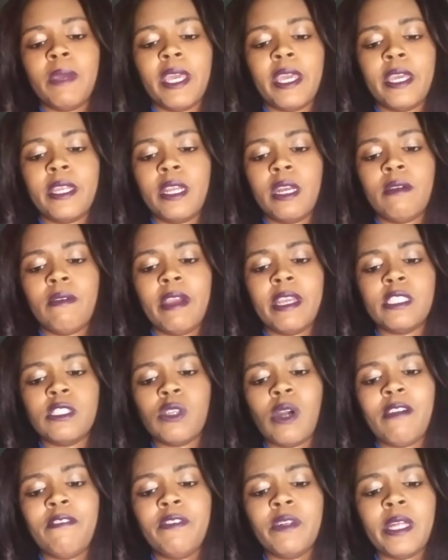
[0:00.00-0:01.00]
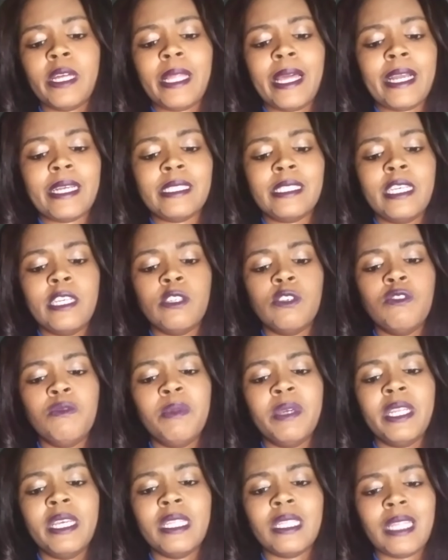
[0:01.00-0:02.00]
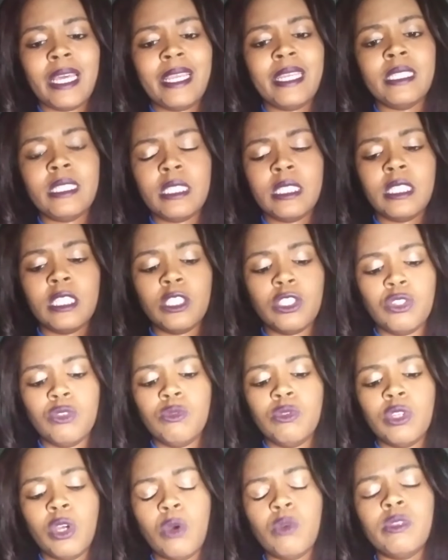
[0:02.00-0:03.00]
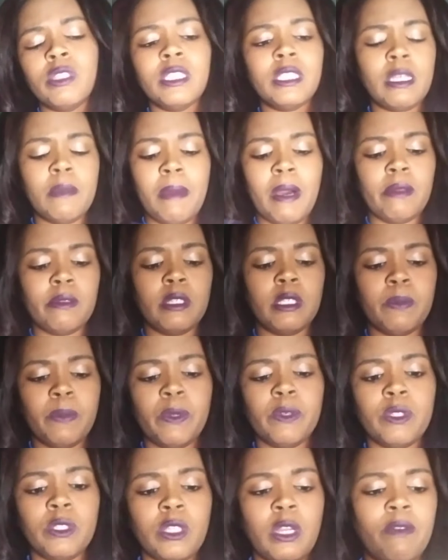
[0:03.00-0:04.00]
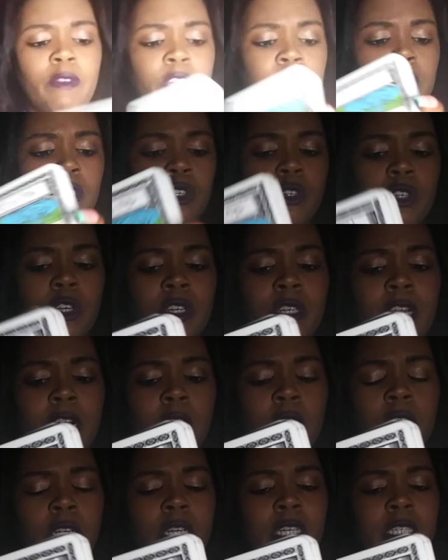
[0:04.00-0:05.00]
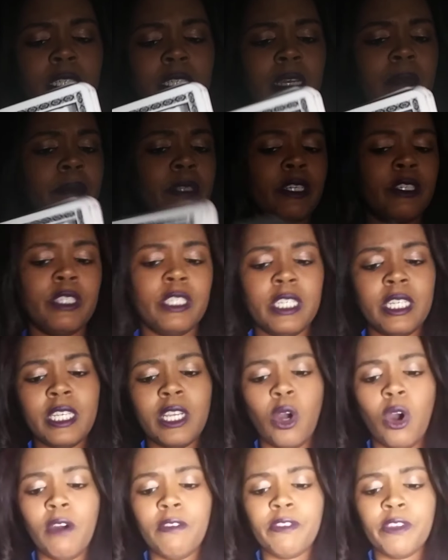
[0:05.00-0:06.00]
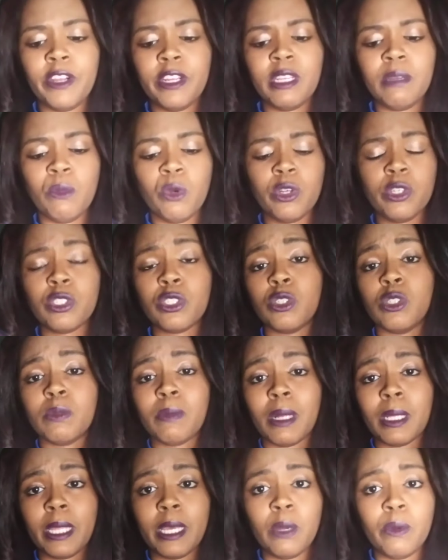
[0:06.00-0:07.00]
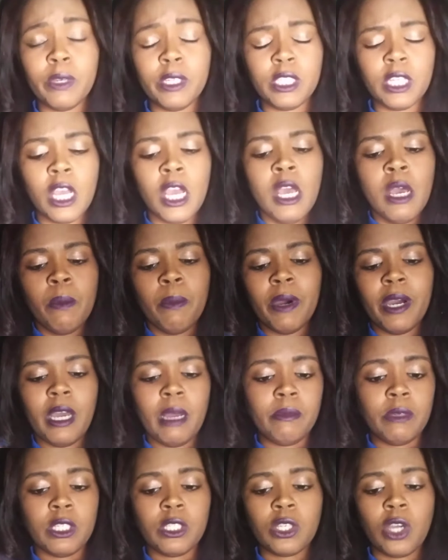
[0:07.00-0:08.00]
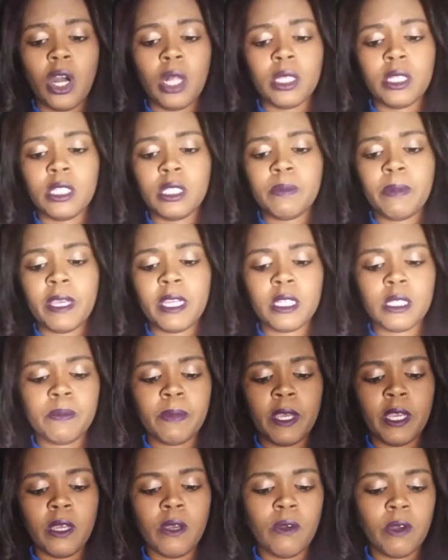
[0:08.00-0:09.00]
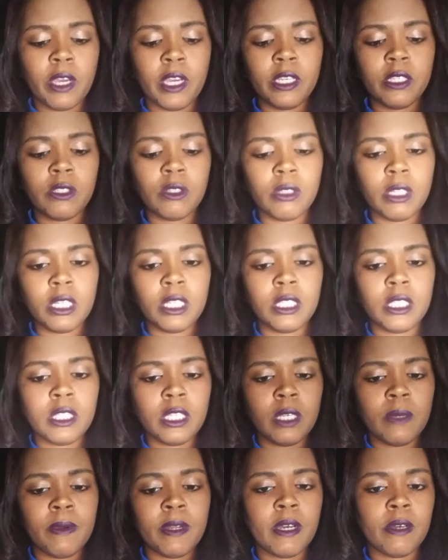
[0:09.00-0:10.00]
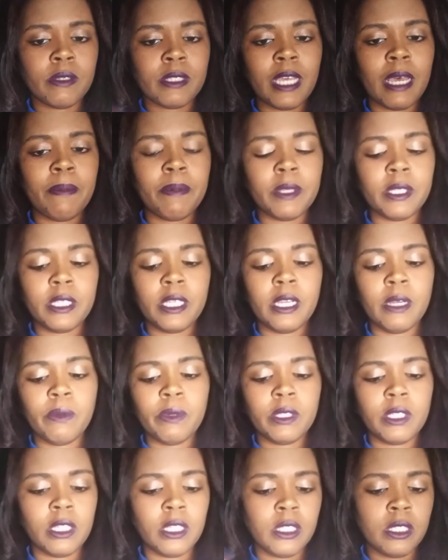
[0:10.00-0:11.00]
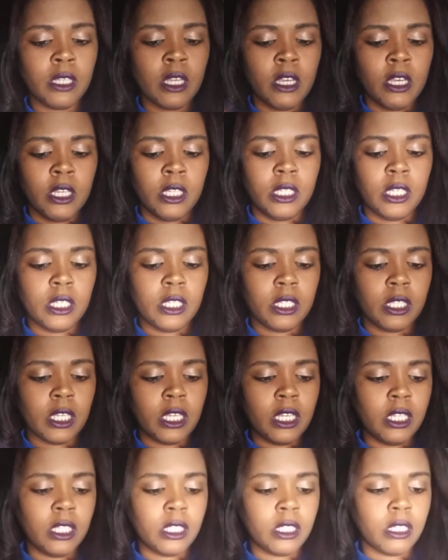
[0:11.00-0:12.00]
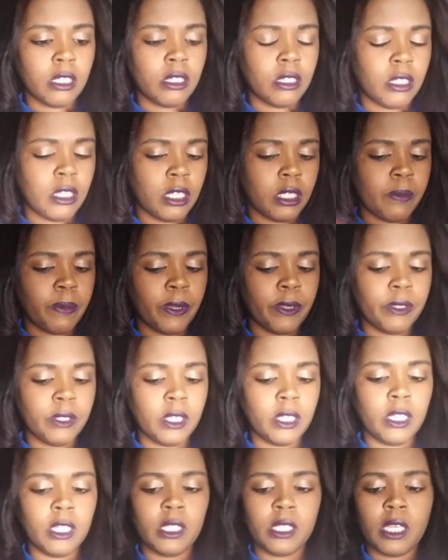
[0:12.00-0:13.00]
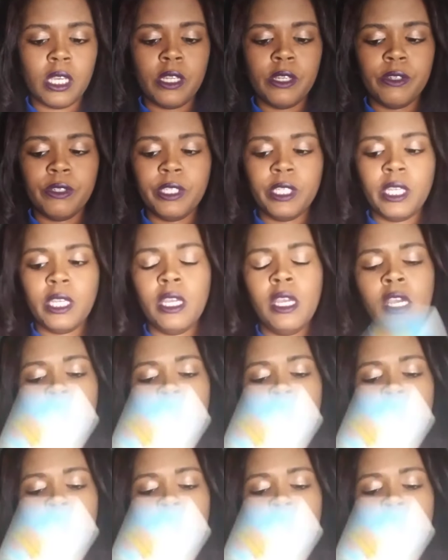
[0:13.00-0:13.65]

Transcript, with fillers: Man, all right? So I feel like I said, you've been enlightened to this. You know this about this person already, so you're not going to accept their shitty offer offer anymore. Excuse my language, but I'm just calling a spade, okay? So let us see what else happens here with this. Deceit, this person is energy.